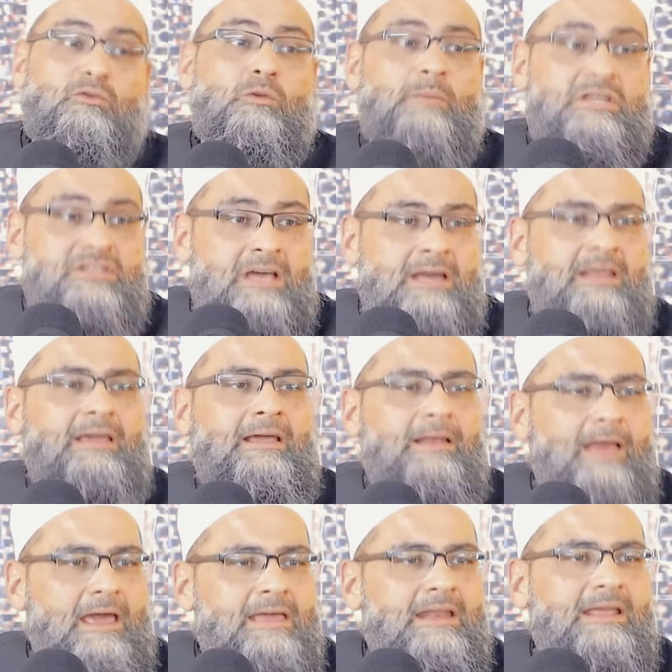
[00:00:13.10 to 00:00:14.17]
Mashari' al
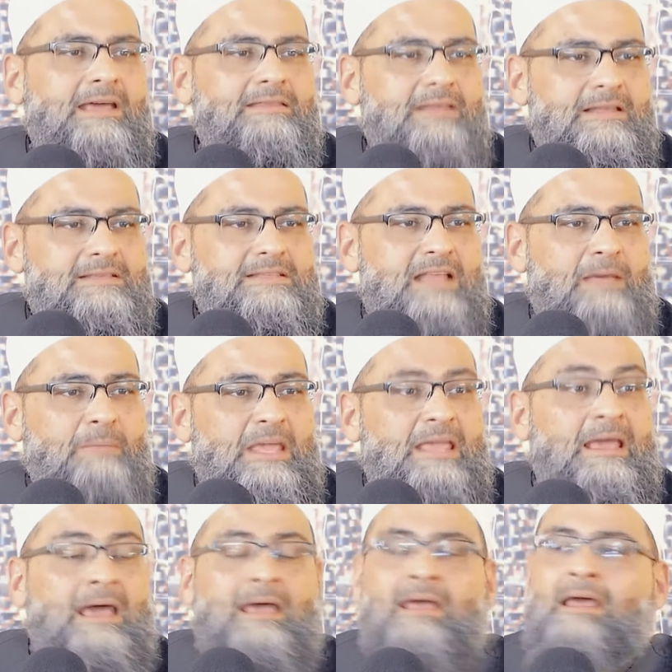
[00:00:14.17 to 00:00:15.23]
Khairiyyat al
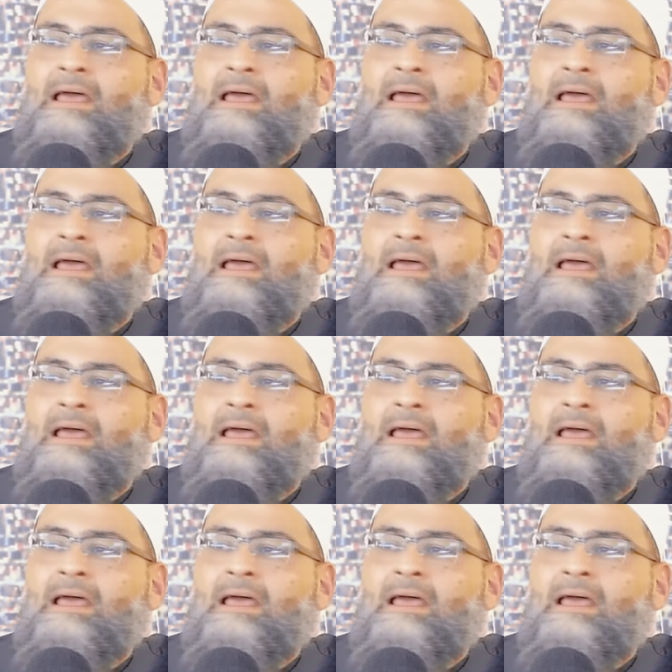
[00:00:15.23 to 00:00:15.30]
Islamiyya,